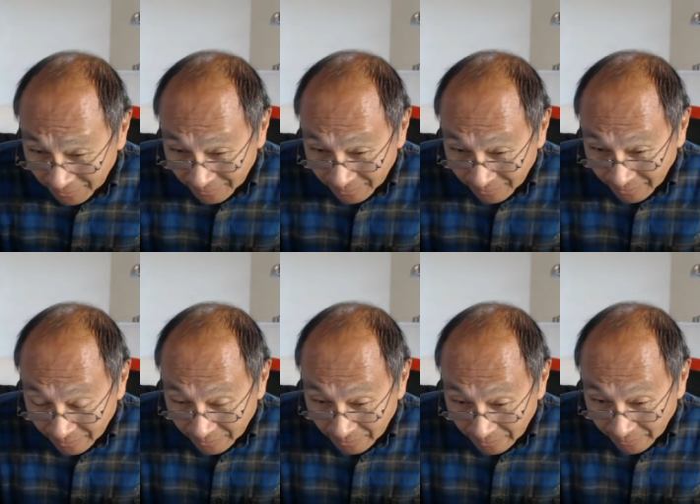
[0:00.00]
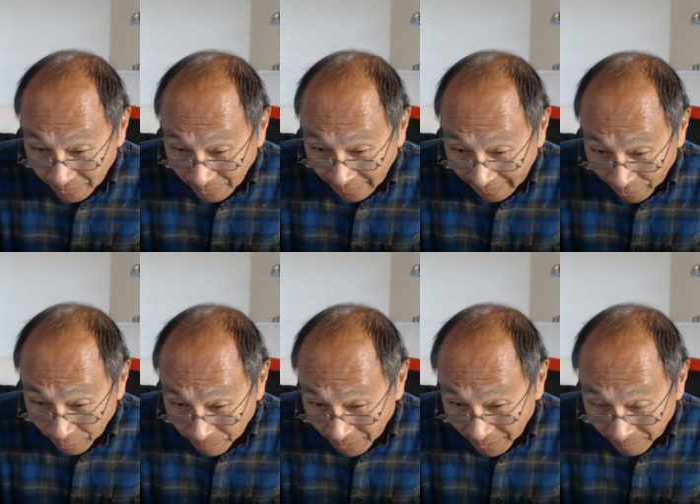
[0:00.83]
Uh, in the latter
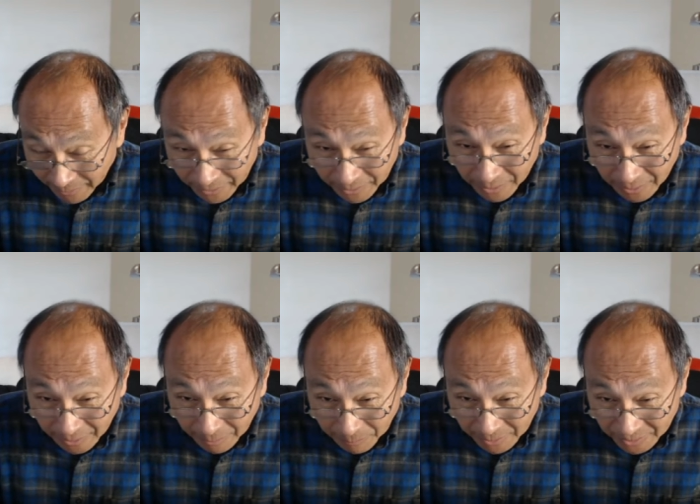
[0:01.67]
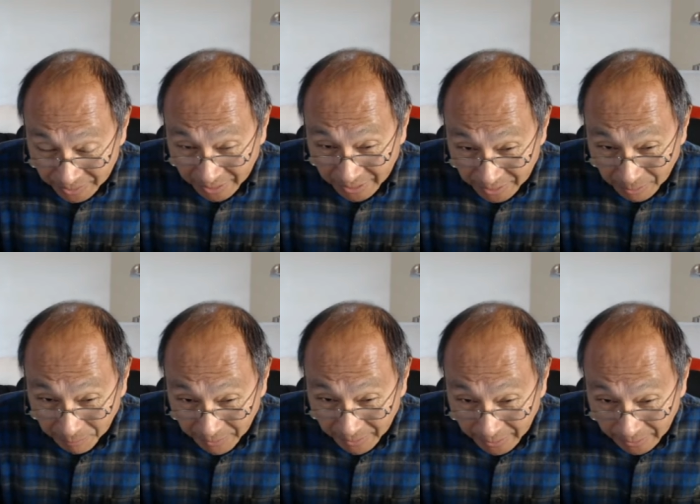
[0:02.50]
part of my talk, I'm going to say
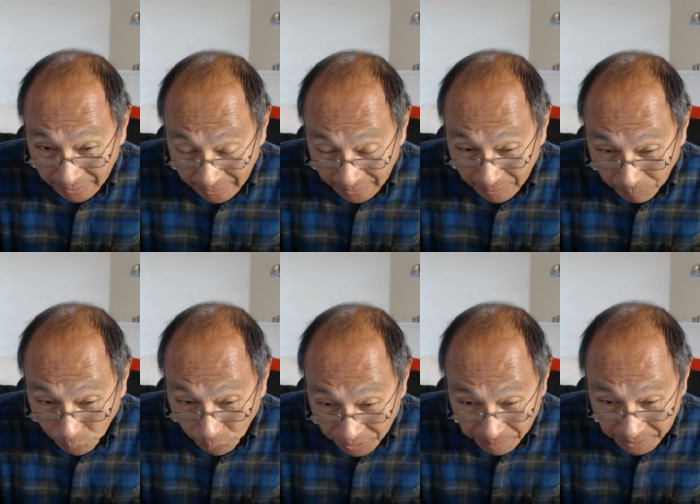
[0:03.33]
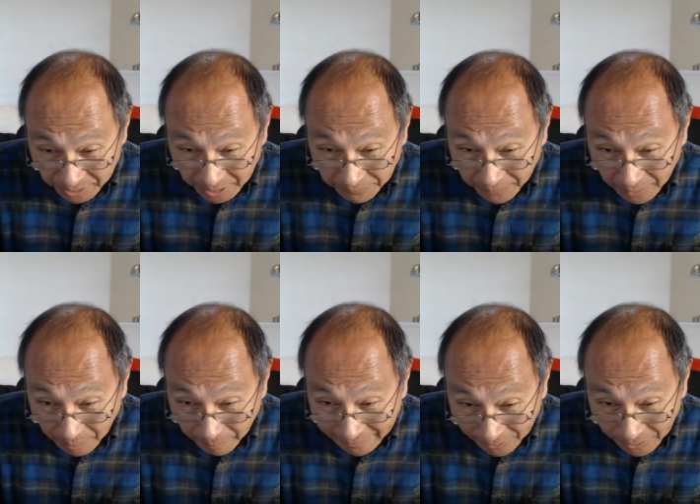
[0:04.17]
something uh, more specific
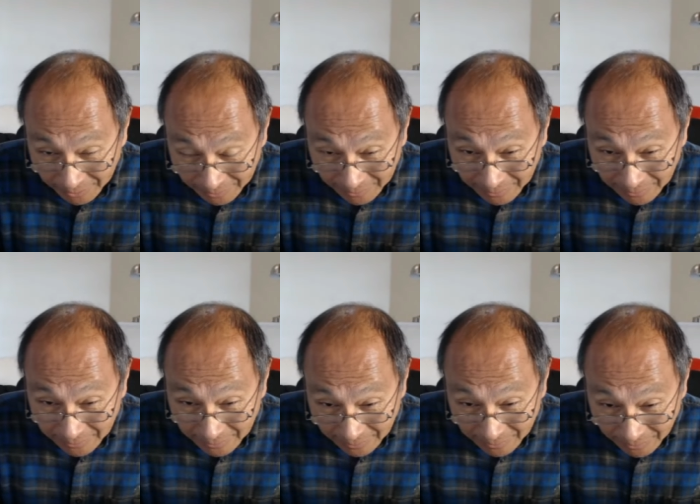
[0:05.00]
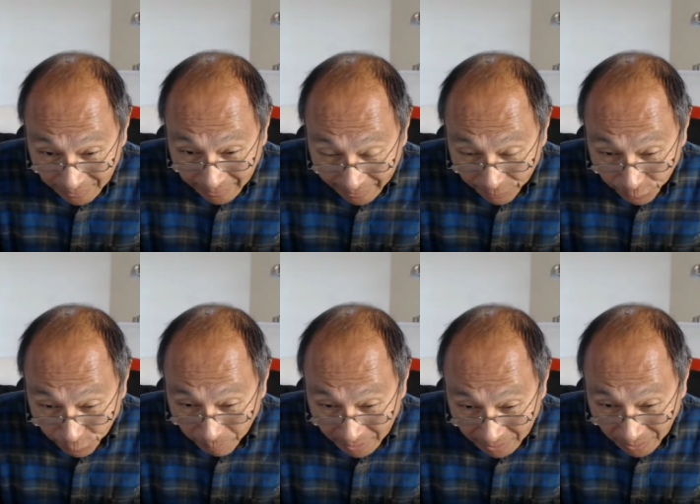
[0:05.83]
about uh, how you
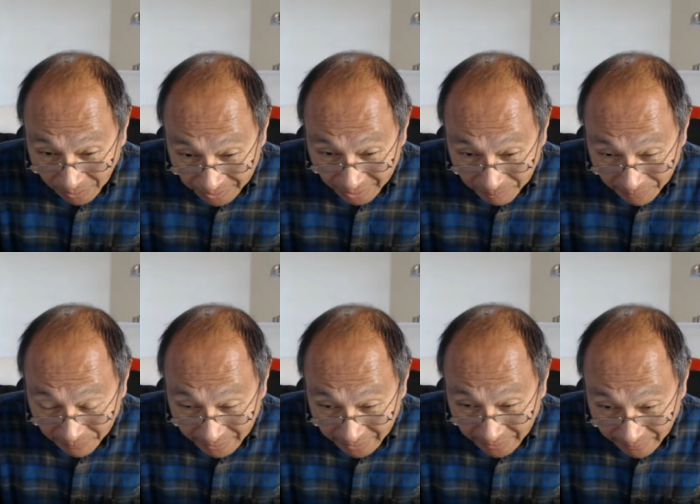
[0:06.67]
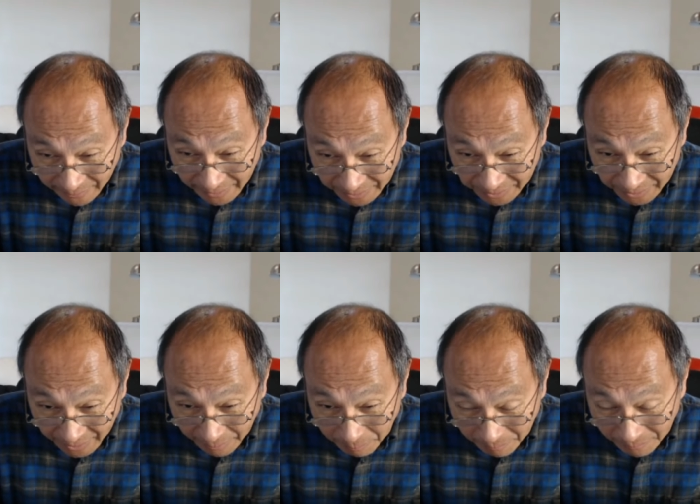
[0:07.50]
model some of the things that
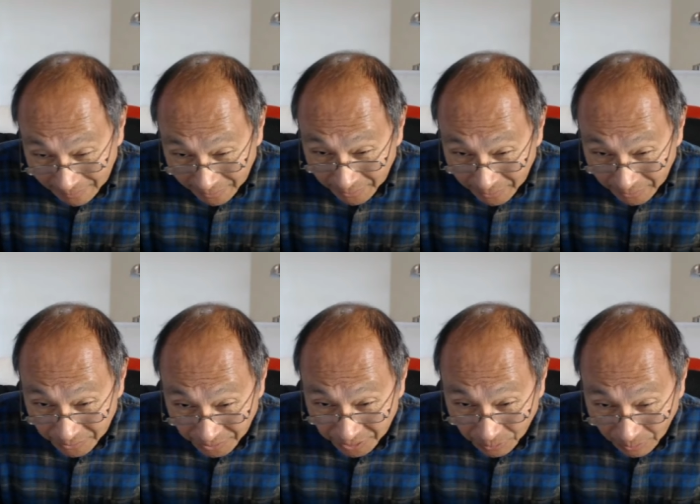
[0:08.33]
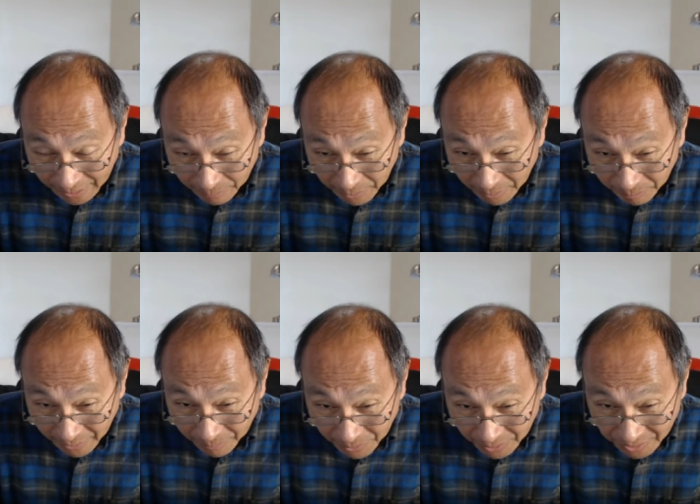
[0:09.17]
I'm describing, but
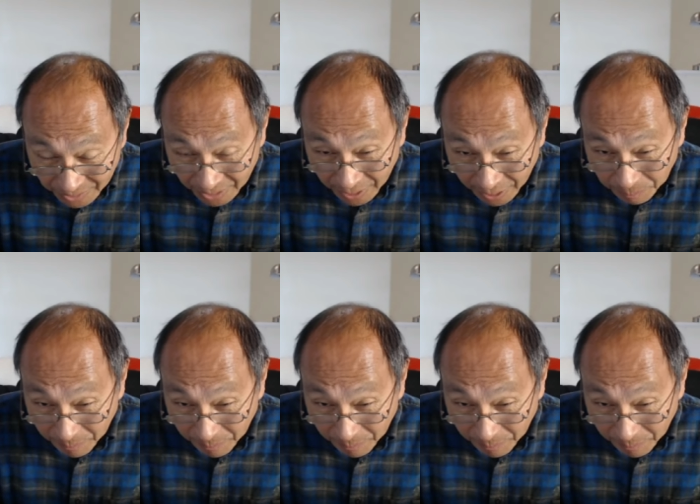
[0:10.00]
I'm going to start